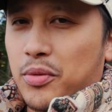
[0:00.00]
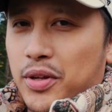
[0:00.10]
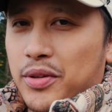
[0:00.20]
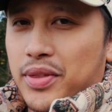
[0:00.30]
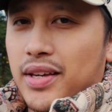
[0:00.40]

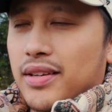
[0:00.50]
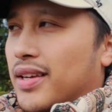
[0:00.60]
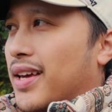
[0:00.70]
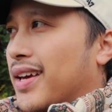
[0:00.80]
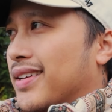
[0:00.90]
what you think,
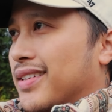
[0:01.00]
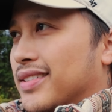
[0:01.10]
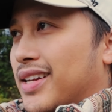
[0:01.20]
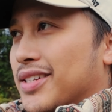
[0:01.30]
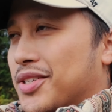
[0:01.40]

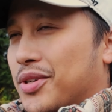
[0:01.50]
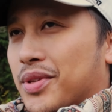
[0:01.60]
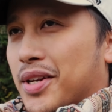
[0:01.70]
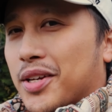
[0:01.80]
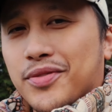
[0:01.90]
and I'll see you
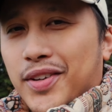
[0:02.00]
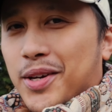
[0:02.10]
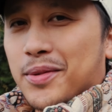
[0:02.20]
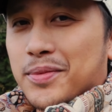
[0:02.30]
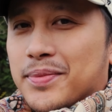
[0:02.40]
in the next video.